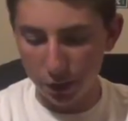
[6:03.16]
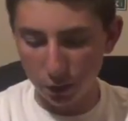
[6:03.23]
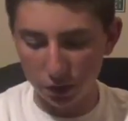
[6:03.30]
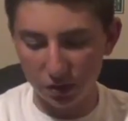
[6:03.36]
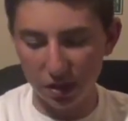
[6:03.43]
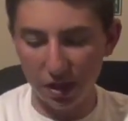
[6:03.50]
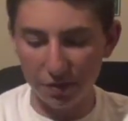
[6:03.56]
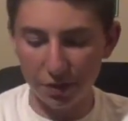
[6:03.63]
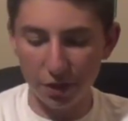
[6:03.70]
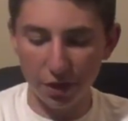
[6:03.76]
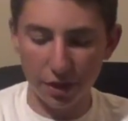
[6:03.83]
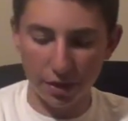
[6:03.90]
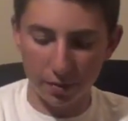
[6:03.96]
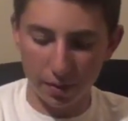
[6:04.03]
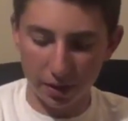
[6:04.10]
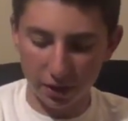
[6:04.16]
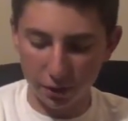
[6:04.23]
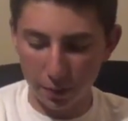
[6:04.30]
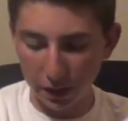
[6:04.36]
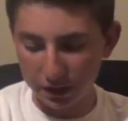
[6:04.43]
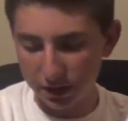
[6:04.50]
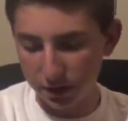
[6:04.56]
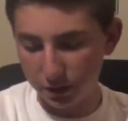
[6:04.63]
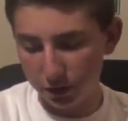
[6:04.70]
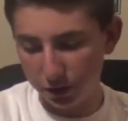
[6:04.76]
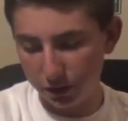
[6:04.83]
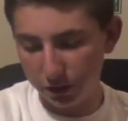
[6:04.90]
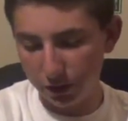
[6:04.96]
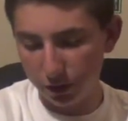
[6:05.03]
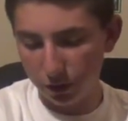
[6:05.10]
though it's not very expensive, it's
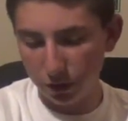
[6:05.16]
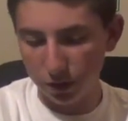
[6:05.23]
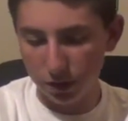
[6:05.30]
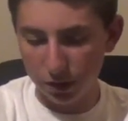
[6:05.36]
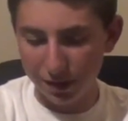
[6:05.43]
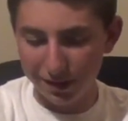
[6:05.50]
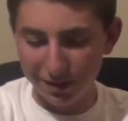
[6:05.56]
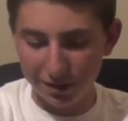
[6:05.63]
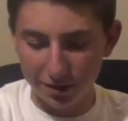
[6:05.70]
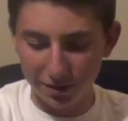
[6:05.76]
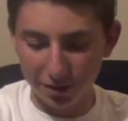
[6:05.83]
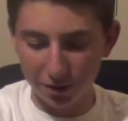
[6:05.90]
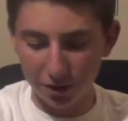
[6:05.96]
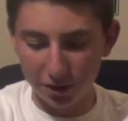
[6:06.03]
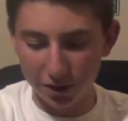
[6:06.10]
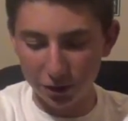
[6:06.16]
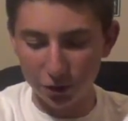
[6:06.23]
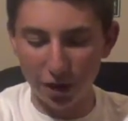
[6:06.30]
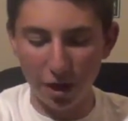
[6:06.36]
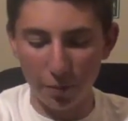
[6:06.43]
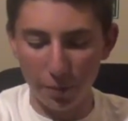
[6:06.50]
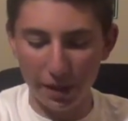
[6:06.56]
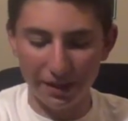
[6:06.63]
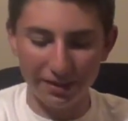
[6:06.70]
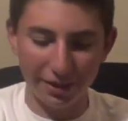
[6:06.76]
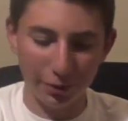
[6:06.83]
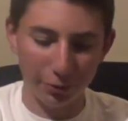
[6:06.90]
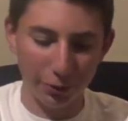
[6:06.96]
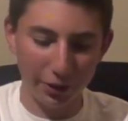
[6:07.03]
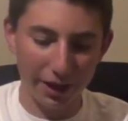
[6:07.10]
still good to try out baits
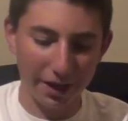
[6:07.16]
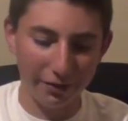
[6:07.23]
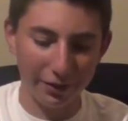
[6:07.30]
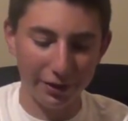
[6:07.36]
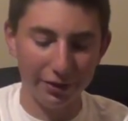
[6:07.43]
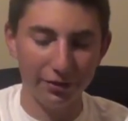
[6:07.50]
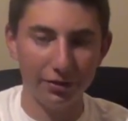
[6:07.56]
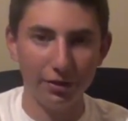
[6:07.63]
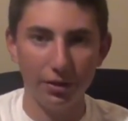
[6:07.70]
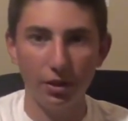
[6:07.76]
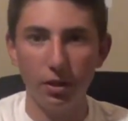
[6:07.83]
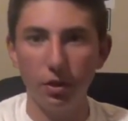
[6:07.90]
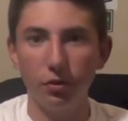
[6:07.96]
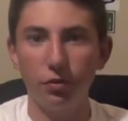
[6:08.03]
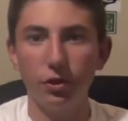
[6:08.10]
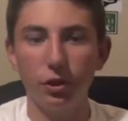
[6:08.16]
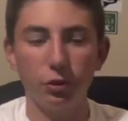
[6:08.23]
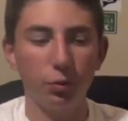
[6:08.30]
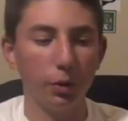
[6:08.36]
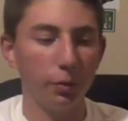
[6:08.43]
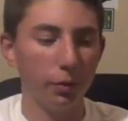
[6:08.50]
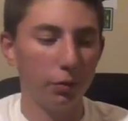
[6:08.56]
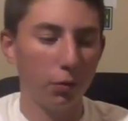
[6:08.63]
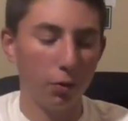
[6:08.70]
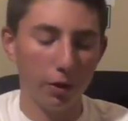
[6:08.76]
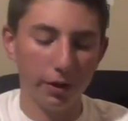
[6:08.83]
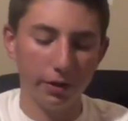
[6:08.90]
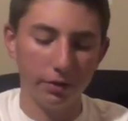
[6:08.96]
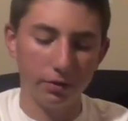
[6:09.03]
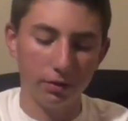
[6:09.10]
that you really haven't fished with
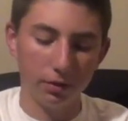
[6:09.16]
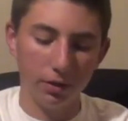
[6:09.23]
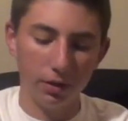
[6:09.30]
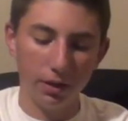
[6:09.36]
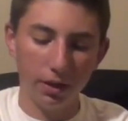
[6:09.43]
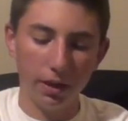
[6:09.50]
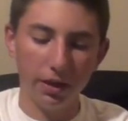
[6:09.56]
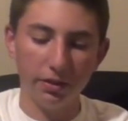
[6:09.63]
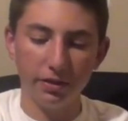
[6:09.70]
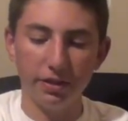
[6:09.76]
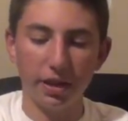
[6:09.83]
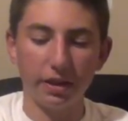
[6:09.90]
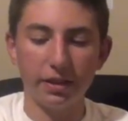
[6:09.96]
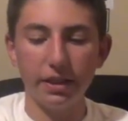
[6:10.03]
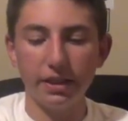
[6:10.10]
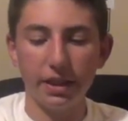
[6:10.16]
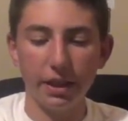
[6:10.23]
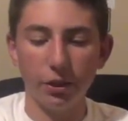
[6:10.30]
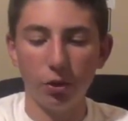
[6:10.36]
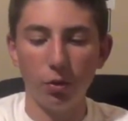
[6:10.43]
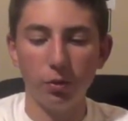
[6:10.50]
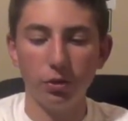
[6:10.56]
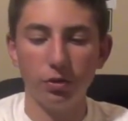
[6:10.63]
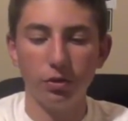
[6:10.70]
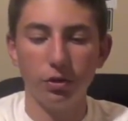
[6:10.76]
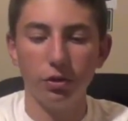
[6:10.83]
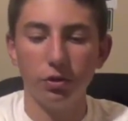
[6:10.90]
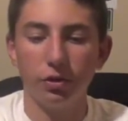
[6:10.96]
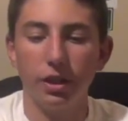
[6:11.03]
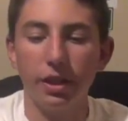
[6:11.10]
before. And it's a technique that you're
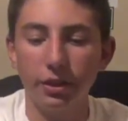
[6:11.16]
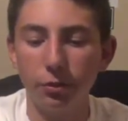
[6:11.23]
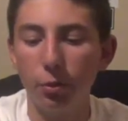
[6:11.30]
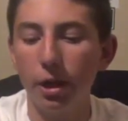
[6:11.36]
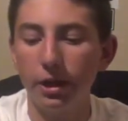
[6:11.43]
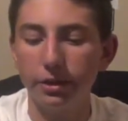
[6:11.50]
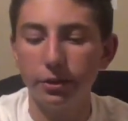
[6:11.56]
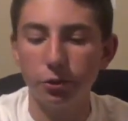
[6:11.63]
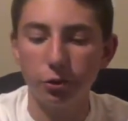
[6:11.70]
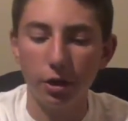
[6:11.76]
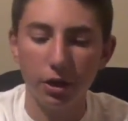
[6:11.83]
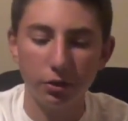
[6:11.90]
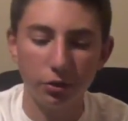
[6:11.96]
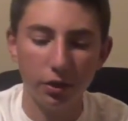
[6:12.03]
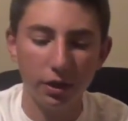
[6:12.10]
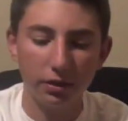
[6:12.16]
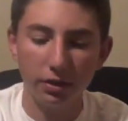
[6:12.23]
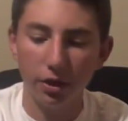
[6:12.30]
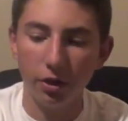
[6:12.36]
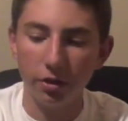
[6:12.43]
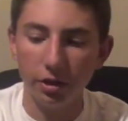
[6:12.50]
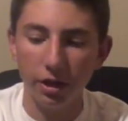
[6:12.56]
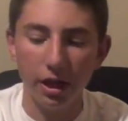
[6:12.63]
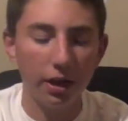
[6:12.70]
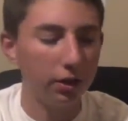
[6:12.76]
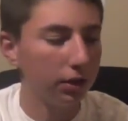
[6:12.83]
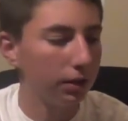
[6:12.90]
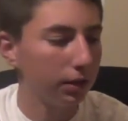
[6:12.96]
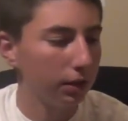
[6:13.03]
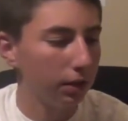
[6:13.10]
wanting to try. So that's the Ugly
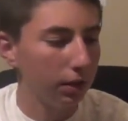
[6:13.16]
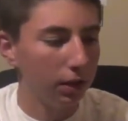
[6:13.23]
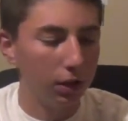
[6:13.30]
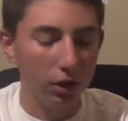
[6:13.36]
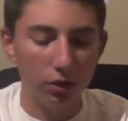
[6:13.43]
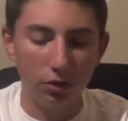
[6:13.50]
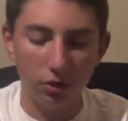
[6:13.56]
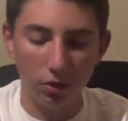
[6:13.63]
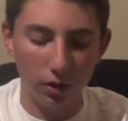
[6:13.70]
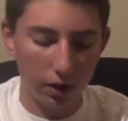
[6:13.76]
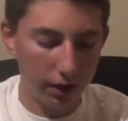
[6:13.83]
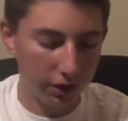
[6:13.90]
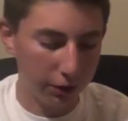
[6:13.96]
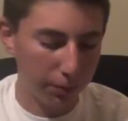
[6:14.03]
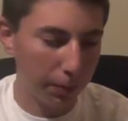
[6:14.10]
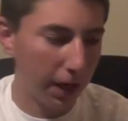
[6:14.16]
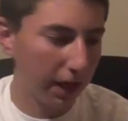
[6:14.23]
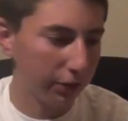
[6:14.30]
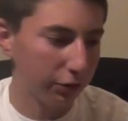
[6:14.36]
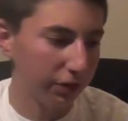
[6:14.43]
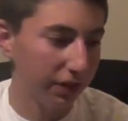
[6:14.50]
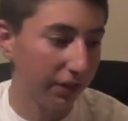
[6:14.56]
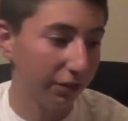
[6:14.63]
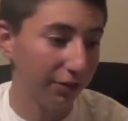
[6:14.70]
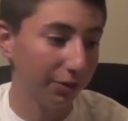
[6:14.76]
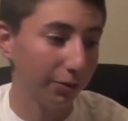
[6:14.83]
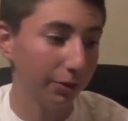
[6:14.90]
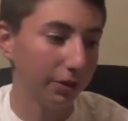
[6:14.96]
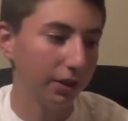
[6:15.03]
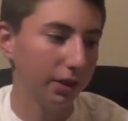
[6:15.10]
Otter. So this box is definitely
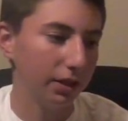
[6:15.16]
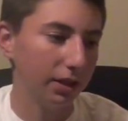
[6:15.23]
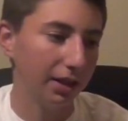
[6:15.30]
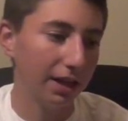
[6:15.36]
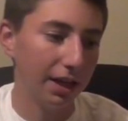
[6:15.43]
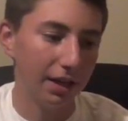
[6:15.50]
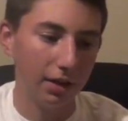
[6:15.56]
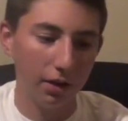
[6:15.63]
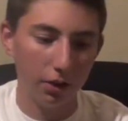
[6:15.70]
worth it. You got